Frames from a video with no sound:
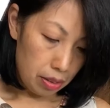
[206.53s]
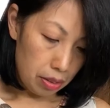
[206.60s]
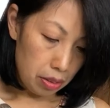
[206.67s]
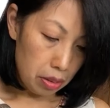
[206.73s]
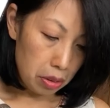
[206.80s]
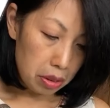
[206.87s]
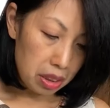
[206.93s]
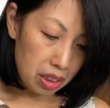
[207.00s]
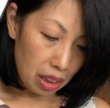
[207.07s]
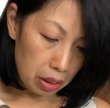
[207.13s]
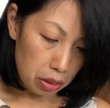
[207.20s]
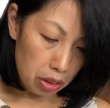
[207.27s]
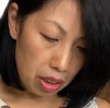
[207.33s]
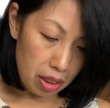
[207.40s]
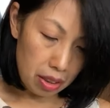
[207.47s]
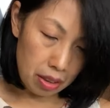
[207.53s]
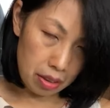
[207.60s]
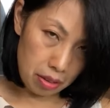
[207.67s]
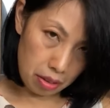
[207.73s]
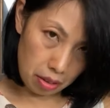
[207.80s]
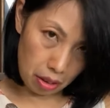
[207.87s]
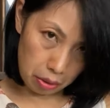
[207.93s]
use suction,
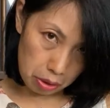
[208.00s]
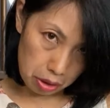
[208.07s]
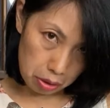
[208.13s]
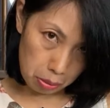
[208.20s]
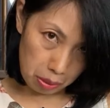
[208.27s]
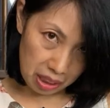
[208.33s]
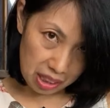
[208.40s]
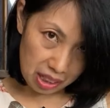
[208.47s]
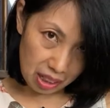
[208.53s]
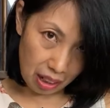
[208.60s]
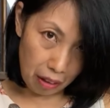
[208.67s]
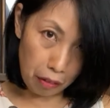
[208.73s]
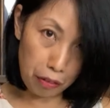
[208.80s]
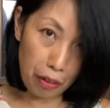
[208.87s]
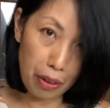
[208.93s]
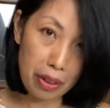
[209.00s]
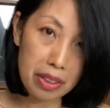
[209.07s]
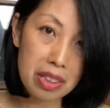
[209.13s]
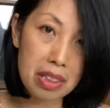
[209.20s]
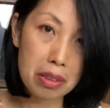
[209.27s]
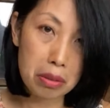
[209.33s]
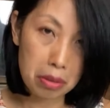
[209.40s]
squeeze it out
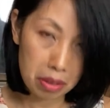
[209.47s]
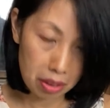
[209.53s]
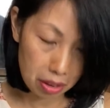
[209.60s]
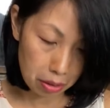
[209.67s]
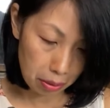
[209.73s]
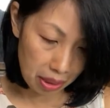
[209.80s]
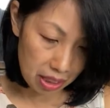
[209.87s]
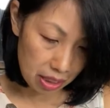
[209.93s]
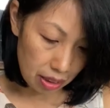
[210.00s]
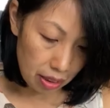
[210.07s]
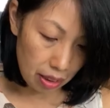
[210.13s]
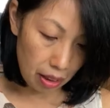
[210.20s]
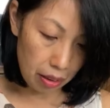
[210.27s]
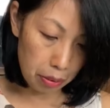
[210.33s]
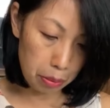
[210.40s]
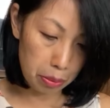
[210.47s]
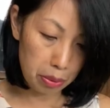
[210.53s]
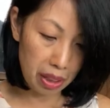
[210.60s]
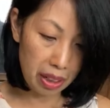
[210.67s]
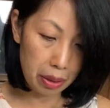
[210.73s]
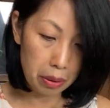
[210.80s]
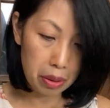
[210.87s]
first, squeeze it out
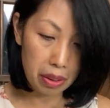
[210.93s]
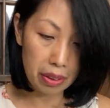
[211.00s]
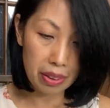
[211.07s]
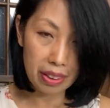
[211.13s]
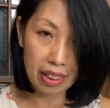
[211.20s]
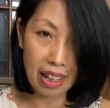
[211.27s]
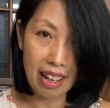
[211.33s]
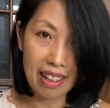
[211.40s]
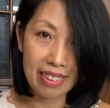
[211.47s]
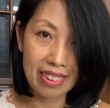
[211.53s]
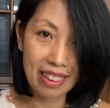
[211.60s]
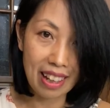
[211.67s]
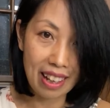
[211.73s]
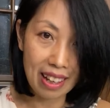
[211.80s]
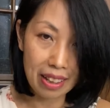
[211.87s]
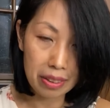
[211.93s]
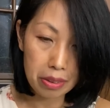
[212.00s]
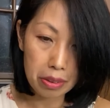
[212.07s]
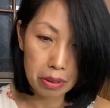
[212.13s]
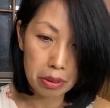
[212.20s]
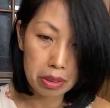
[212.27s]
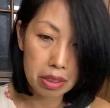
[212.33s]
real good, and then
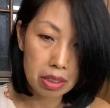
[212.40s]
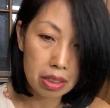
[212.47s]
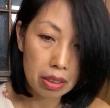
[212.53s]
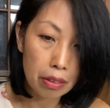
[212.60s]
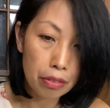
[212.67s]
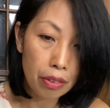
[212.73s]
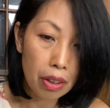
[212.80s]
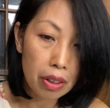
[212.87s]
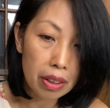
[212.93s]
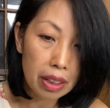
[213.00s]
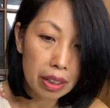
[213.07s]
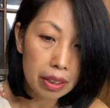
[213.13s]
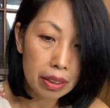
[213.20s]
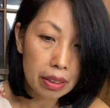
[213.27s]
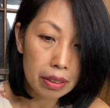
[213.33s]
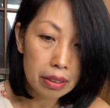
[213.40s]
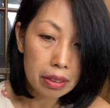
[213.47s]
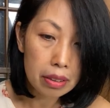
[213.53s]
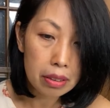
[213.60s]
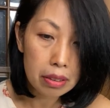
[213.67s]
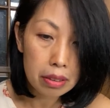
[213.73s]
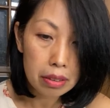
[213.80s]
you siphon it,
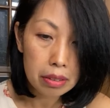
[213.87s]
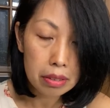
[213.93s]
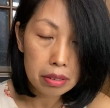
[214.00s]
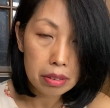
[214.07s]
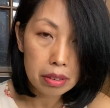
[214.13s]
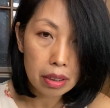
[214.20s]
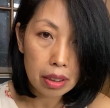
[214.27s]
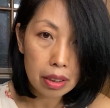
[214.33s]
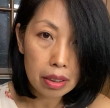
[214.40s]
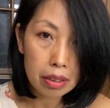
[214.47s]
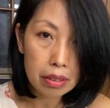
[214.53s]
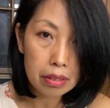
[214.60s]
like,